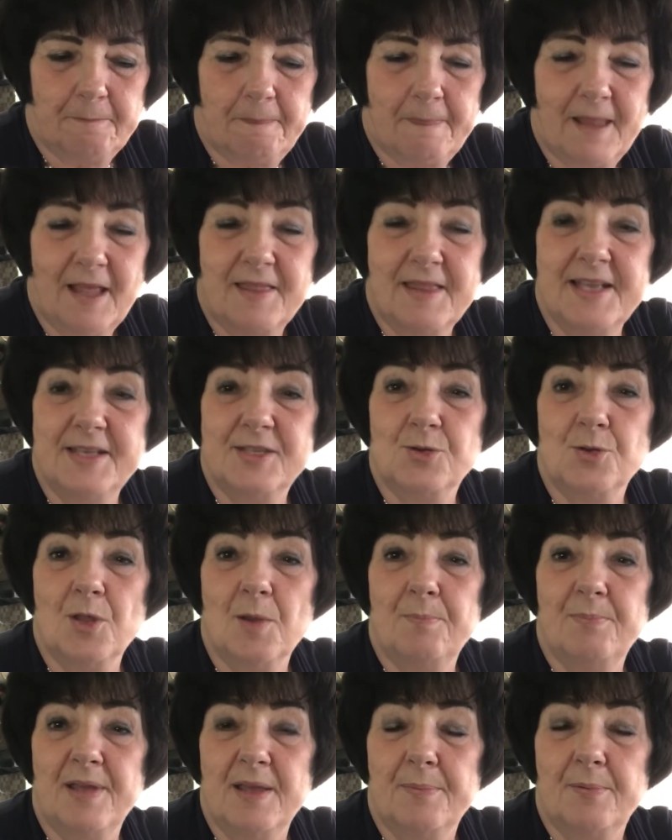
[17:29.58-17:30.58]
These are the
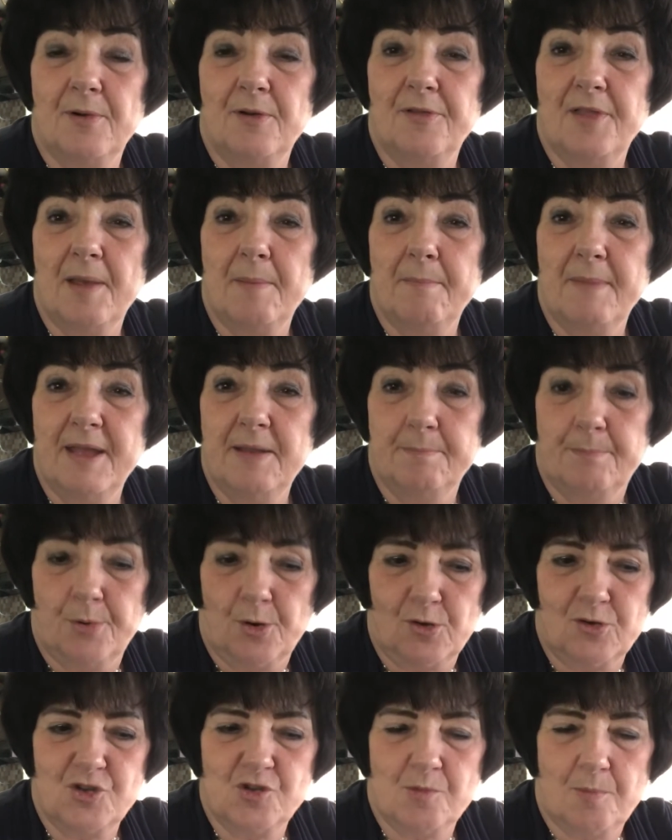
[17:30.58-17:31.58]
people that made
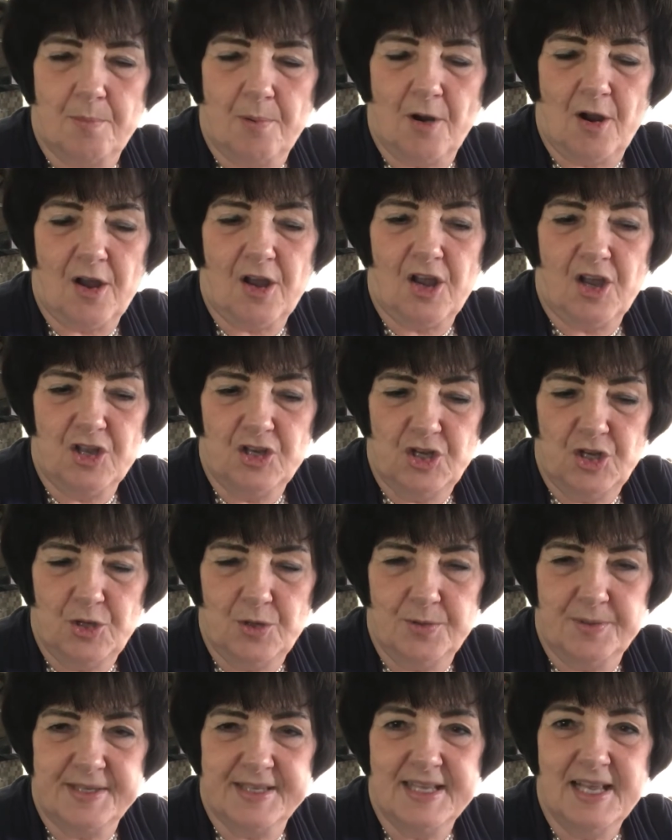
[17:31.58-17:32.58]
birch bark
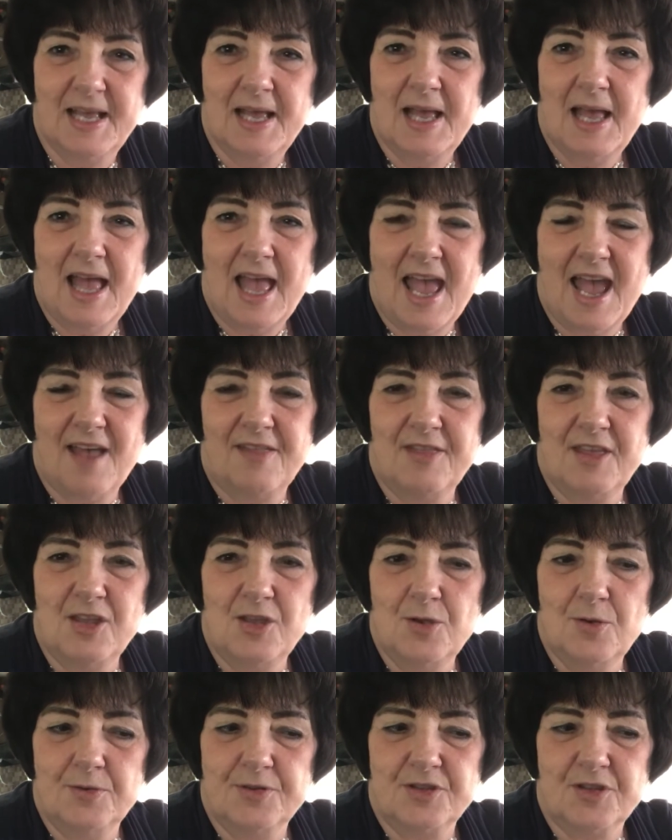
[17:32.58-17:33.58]
canoes, and they
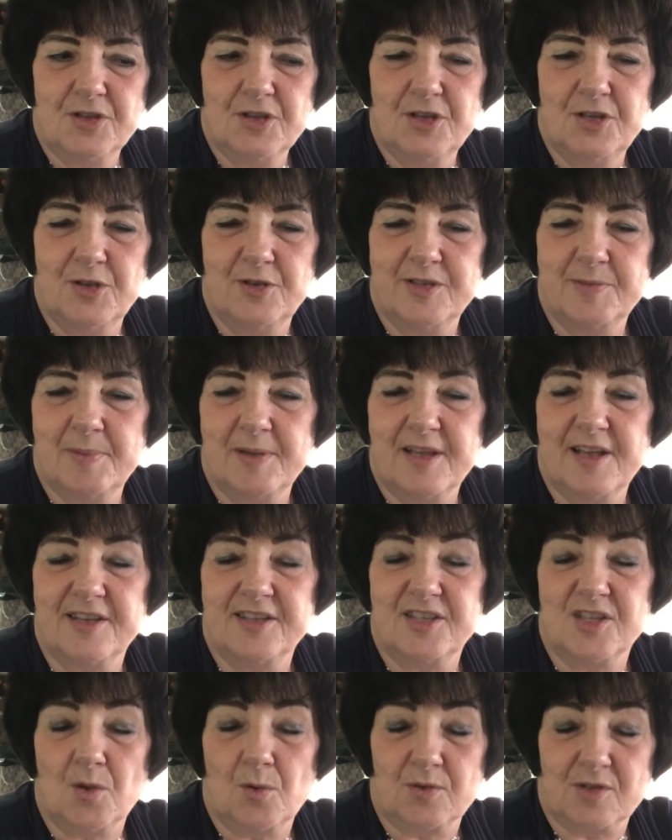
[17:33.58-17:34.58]
used the canoes
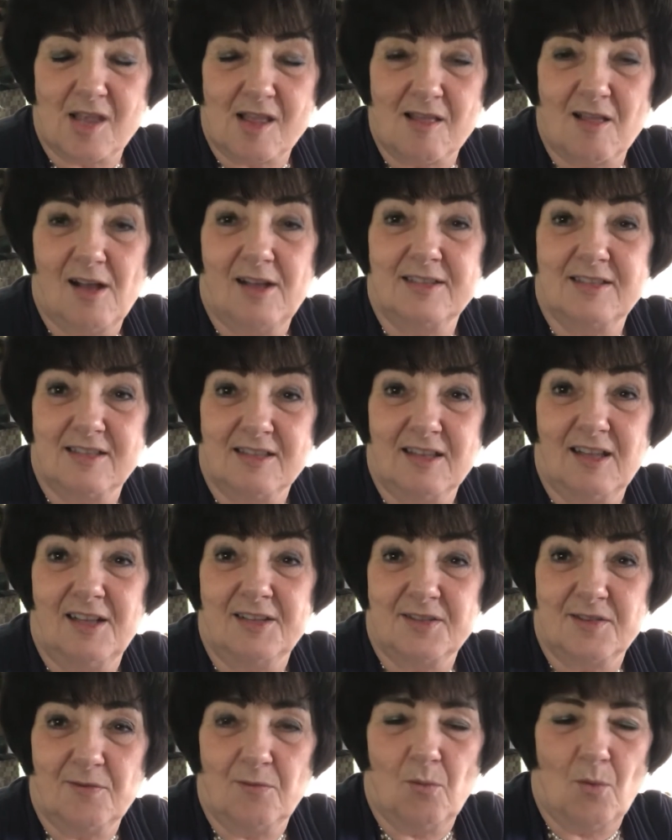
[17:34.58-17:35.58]
because there was lots and
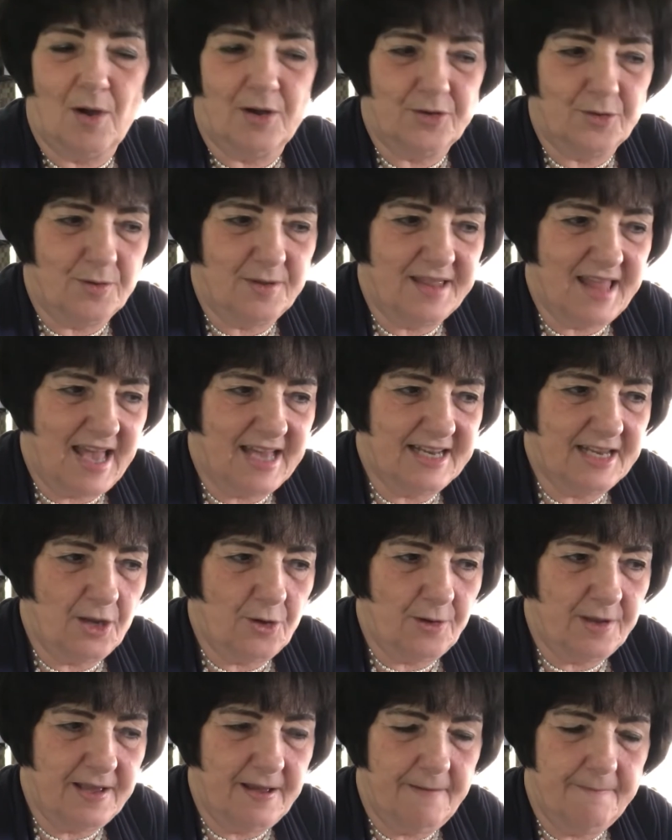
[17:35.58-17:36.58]
lots of water in that
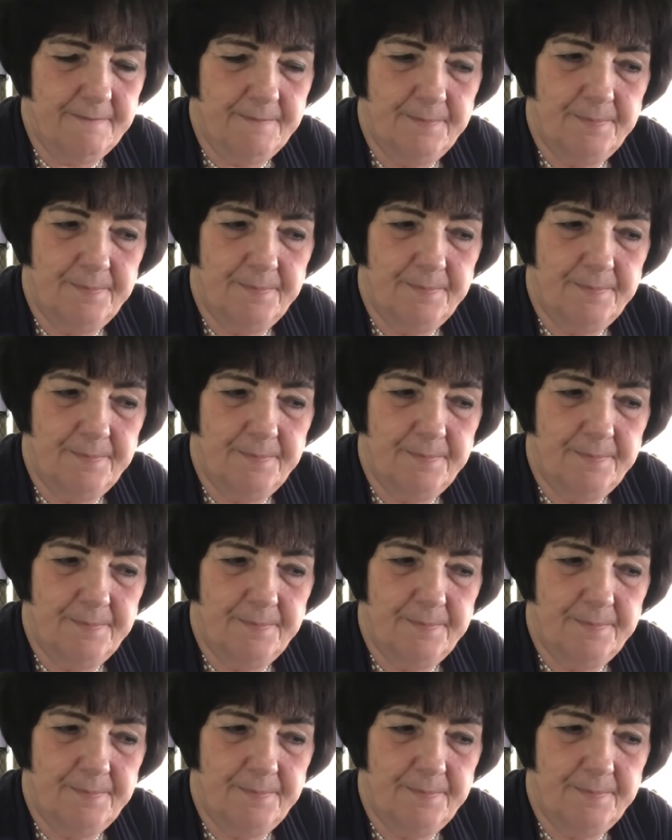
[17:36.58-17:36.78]
area.